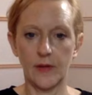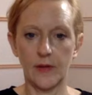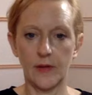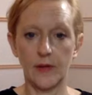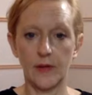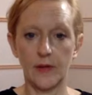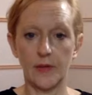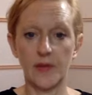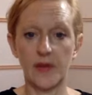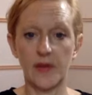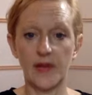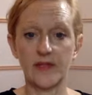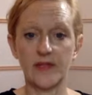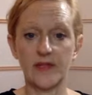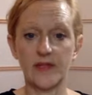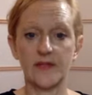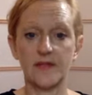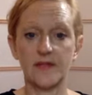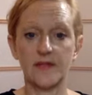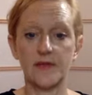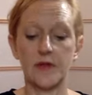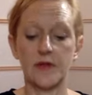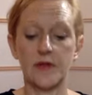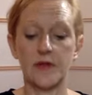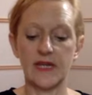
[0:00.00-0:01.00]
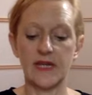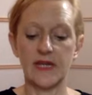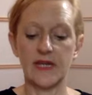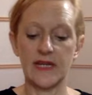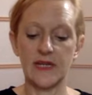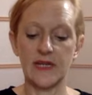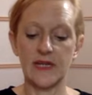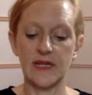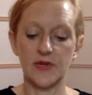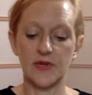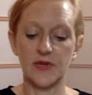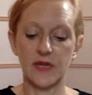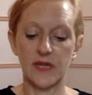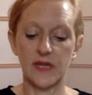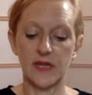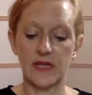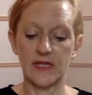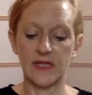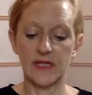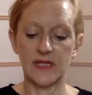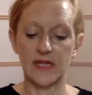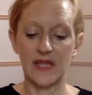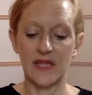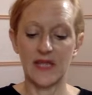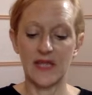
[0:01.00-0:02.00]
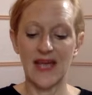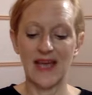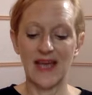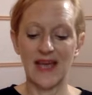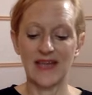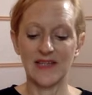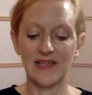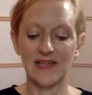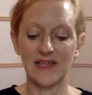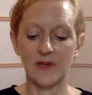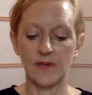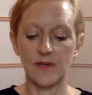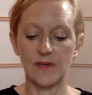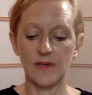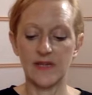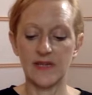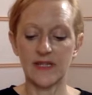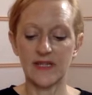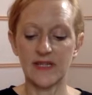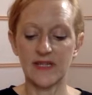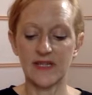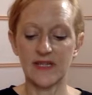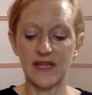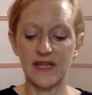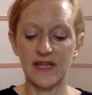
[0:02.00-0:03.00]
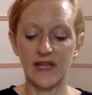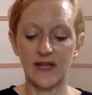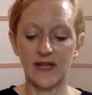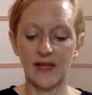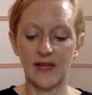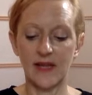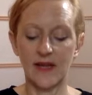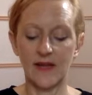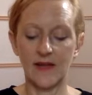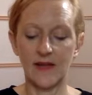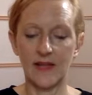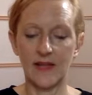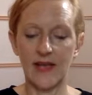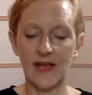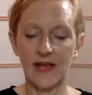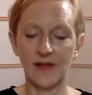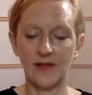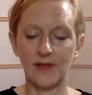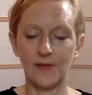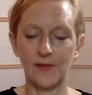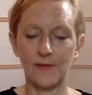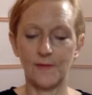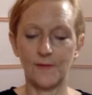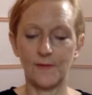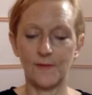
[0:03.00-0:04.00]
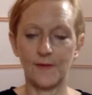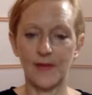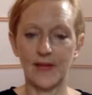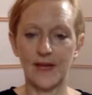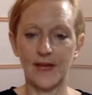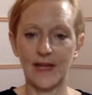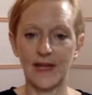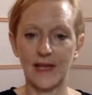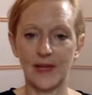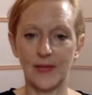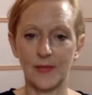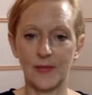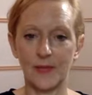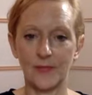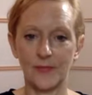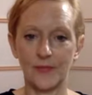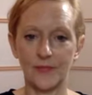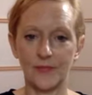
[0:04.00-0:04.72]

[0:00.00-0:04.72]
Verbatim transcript: The practice of Yoga Nidra is the act of listening and the act of feeling.